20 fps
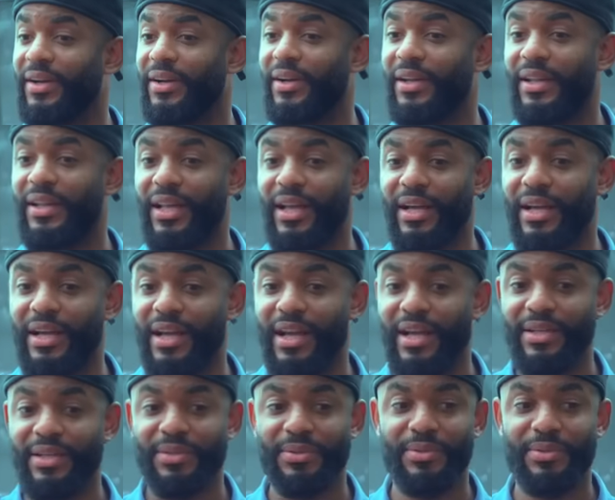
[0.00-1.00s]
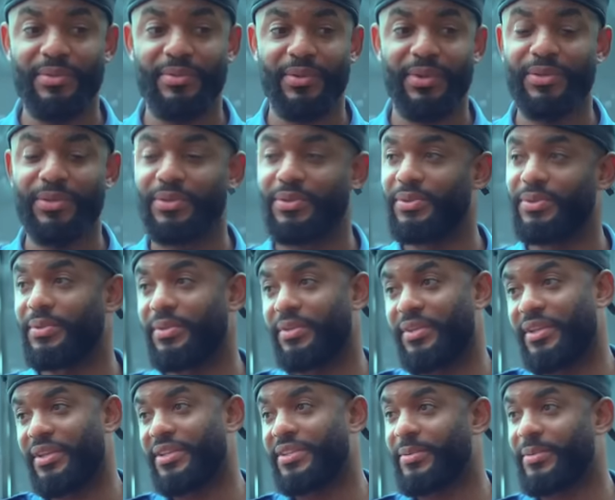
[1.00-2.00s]
Well, I know one or two
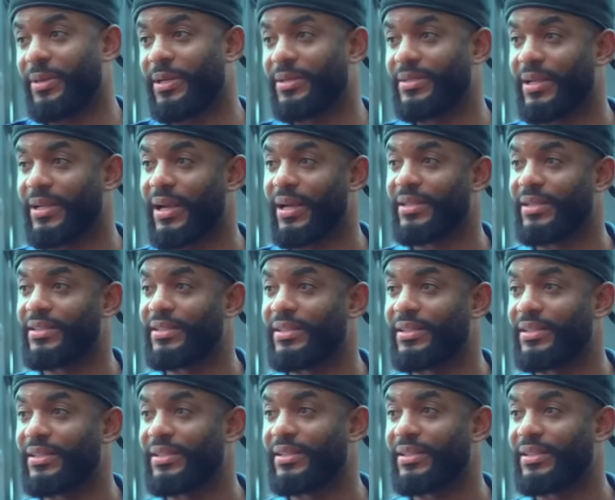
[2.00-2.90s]
things about cars.